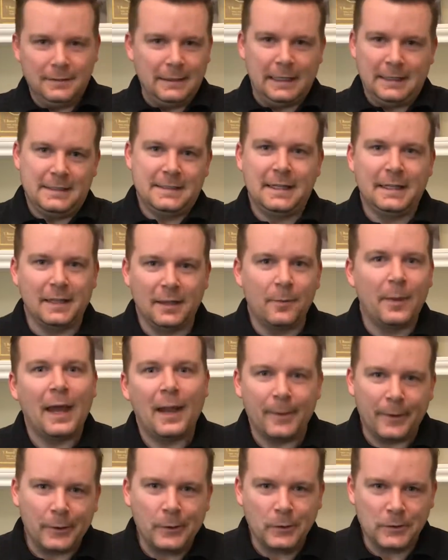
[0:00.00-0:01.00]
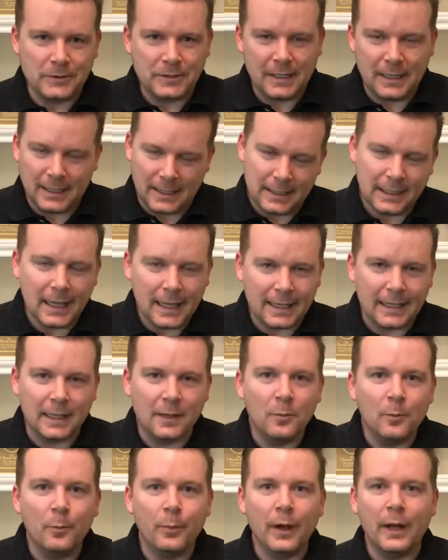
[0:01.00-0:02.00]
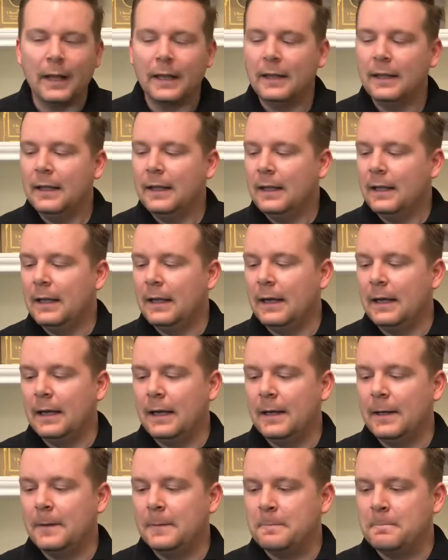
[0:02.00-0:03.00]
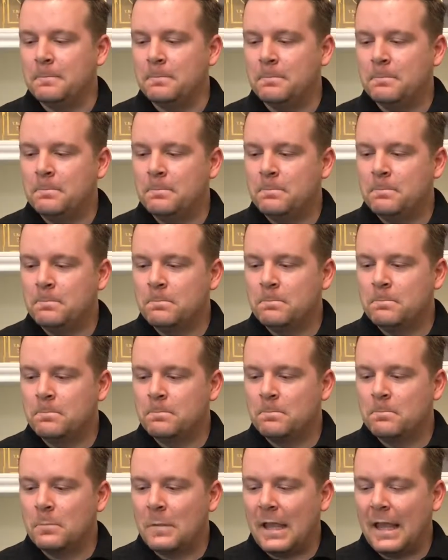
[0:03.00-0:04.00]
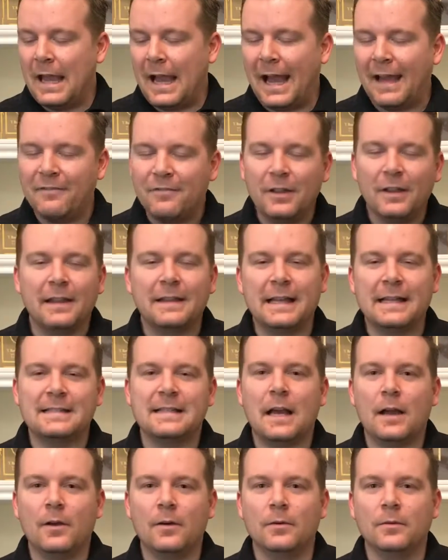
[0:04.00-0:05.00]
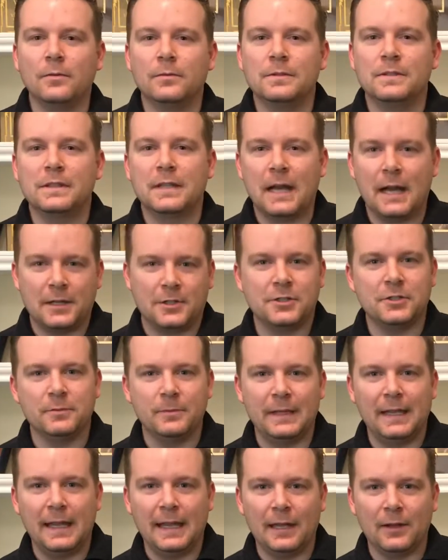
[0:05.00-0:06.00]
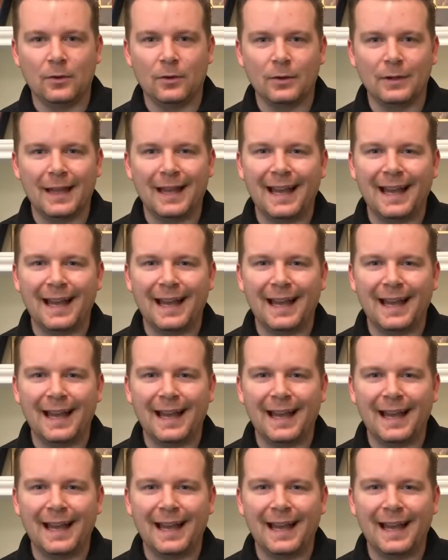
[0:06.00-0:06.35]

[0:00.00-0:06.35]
Not to say anything bad about Coors Light, I like it, but I feel like that's how Scotch should be handled.